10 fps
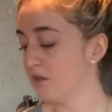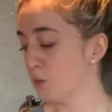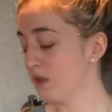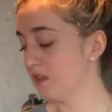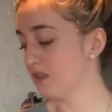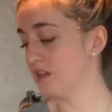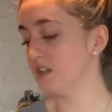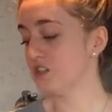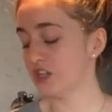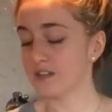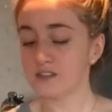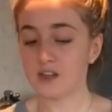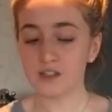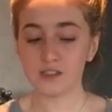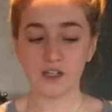With the chicken
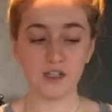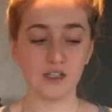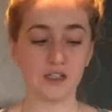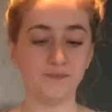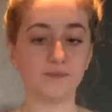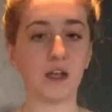stock that I did,